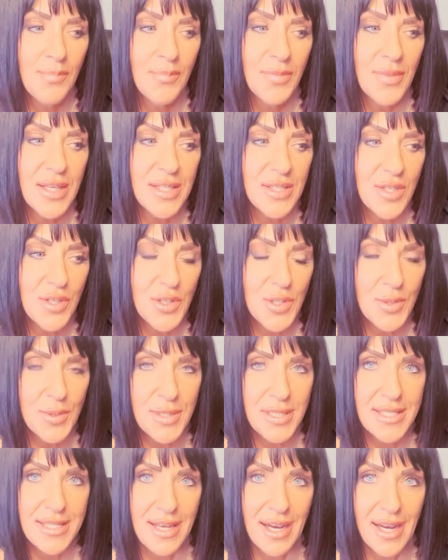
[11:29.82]
That's also a
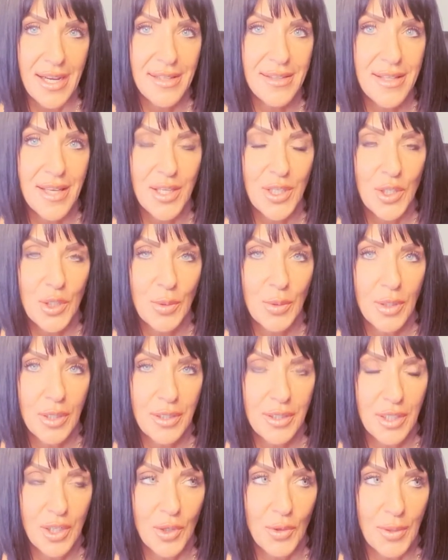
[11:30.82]
sign that you
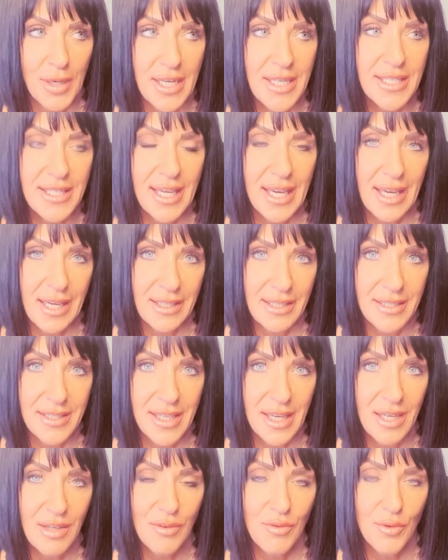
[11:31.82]
are a great
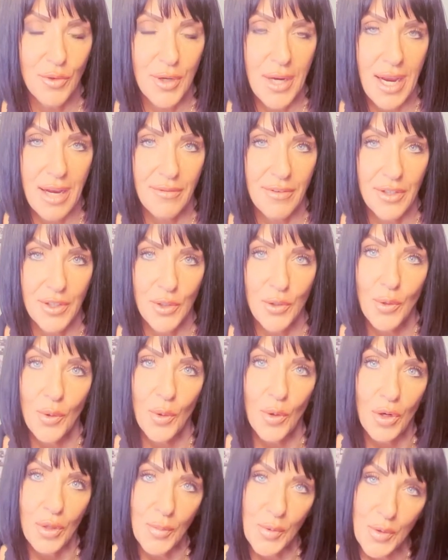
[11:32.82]
candidate for having your
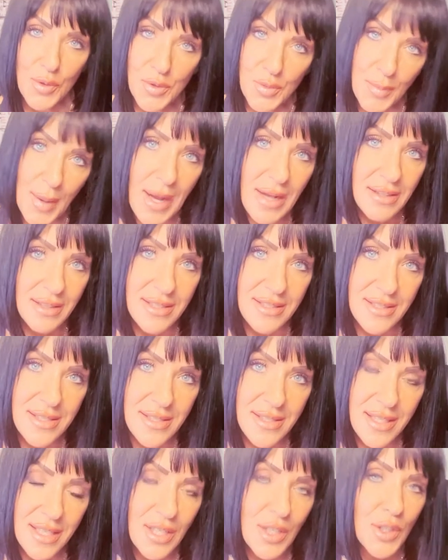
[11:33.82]
hormones
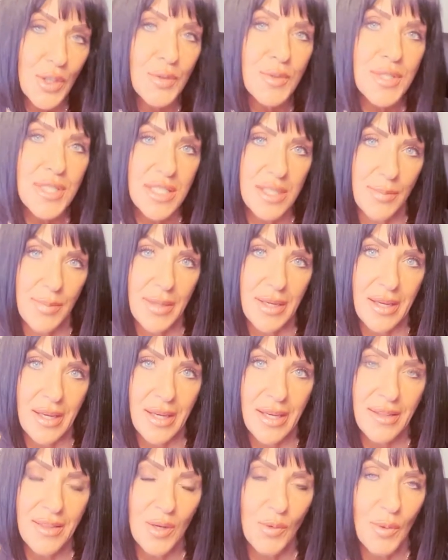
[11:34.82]
balanced. It used to
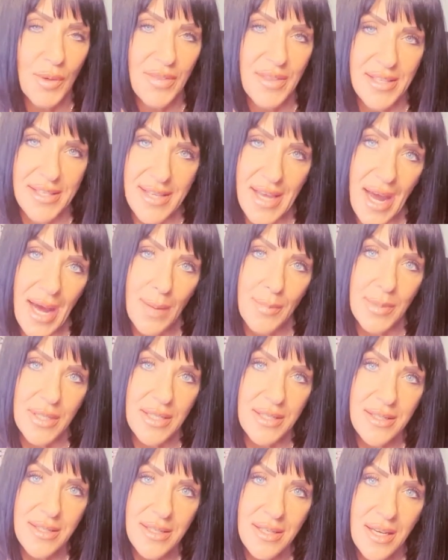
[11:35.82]
be that when this
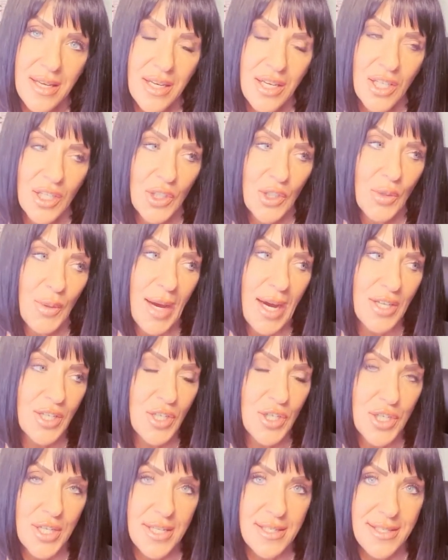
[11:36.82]
happened, you had to
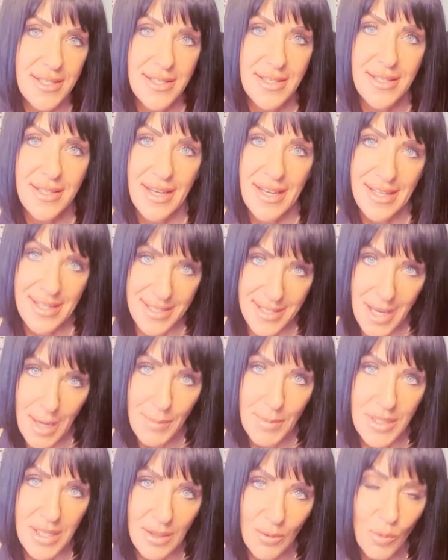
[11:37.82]
just
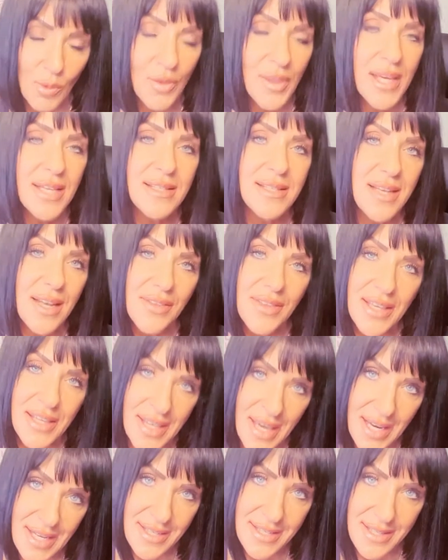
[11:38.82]
accept it. Well, that's not the
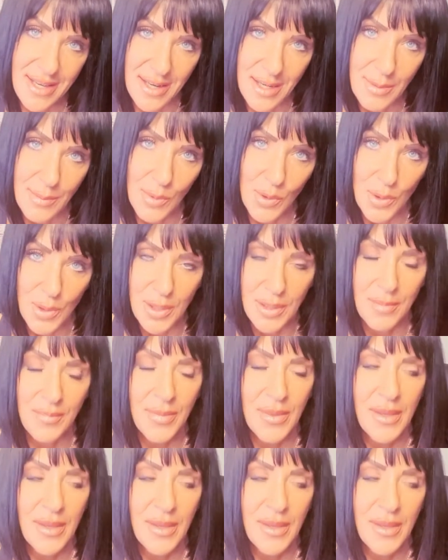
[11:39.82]
case anymore.